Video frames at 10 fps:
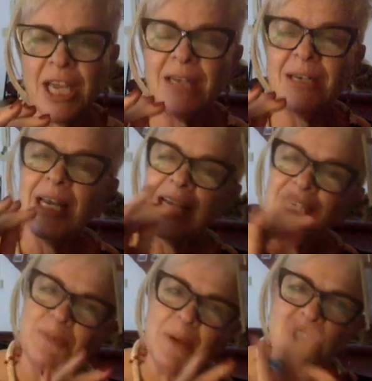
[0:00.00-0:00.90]
and
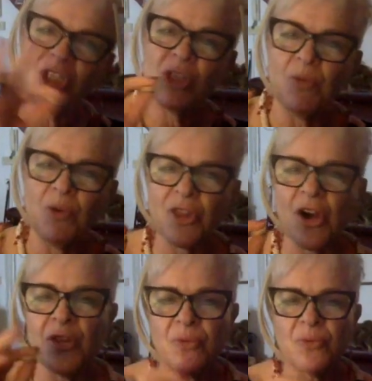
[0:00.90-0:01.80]
especially with
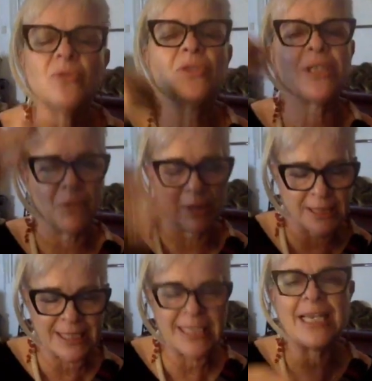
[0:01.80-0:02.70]
other runes that we'll
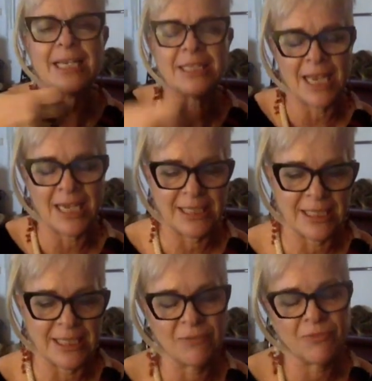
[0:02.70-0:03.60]
see as as
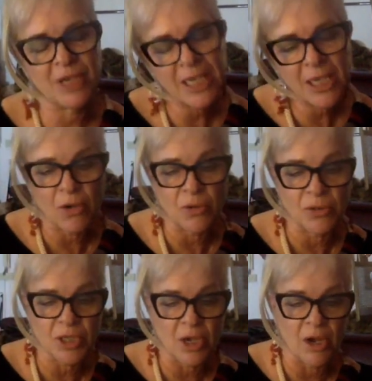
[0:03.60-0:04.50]
the reading
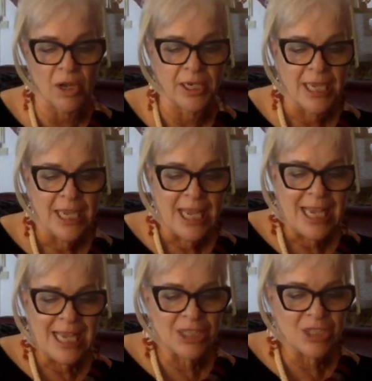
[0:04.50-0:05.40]
goes on
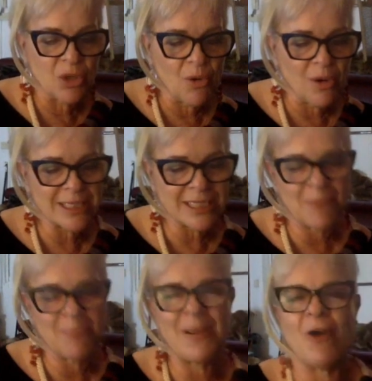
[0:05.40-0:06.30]
it talks
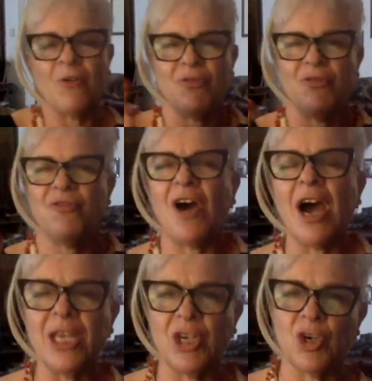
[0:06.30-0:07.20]
about
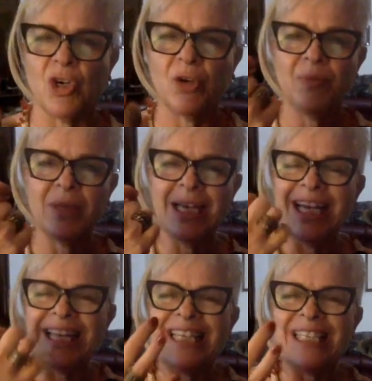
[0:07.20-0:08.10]
fire
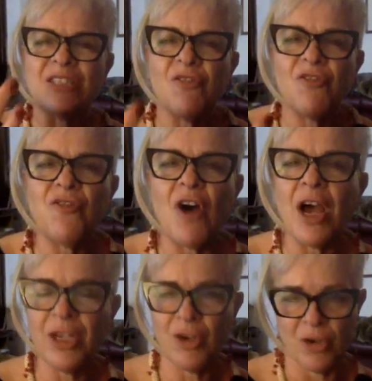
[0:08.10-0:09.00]
this
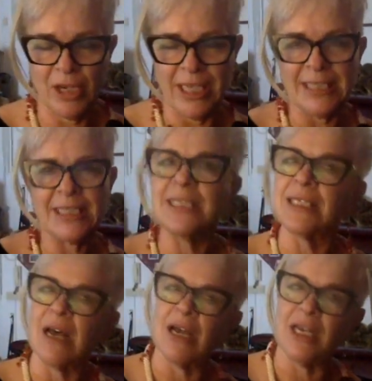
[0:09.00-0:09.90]
fire
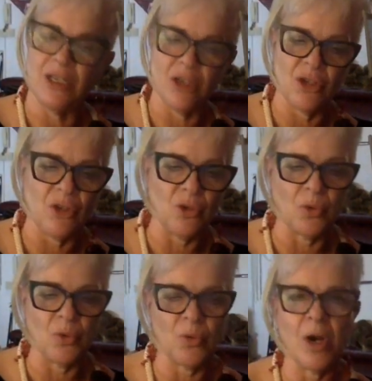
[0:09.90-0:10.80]
inside
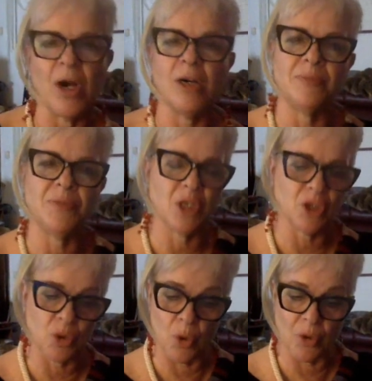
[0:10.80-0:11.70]
you um,
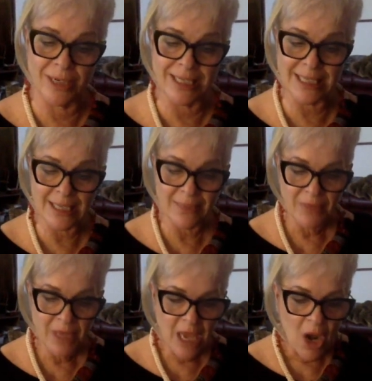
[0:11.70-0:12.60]
taurus
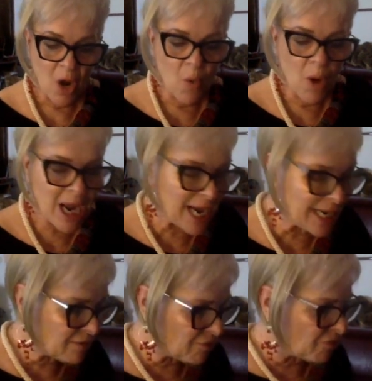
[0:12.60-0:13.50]
what
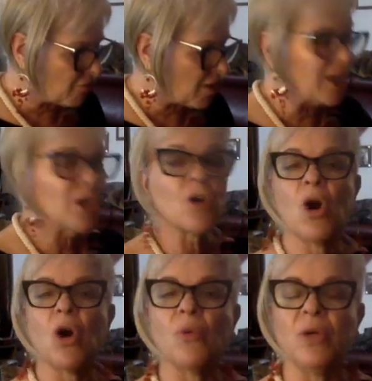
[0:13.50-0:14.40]
kind of fire
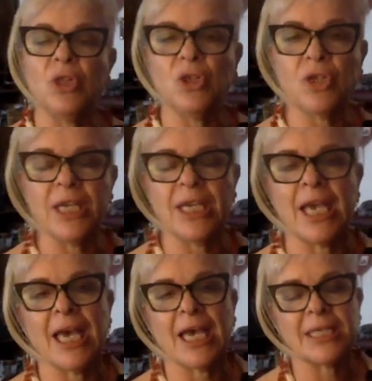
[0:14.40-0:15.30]
are we looking
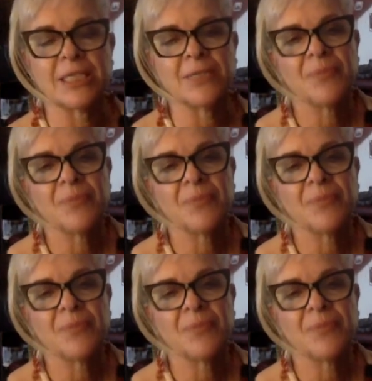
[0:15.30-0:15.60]
at